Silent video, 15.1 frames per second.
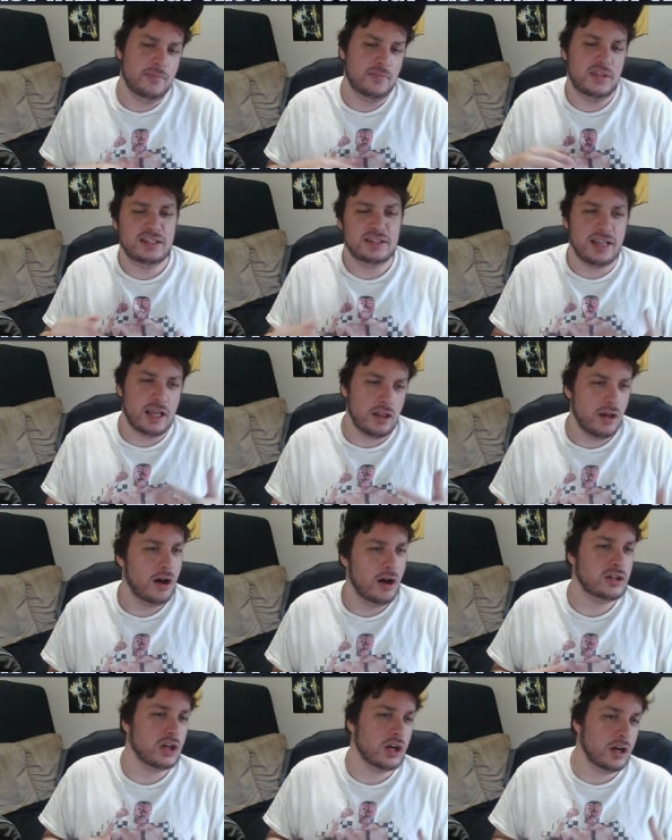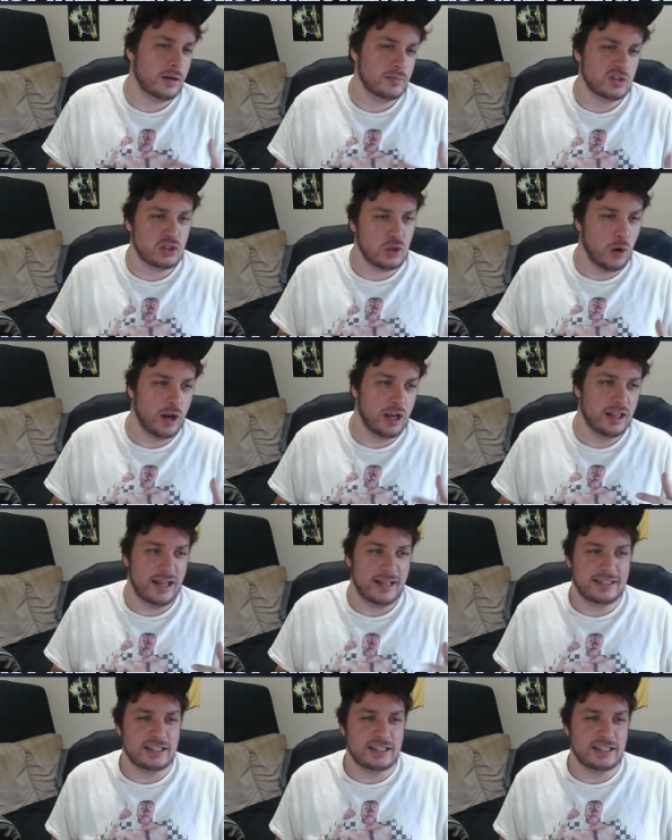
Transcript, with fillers: these like long-term storylines.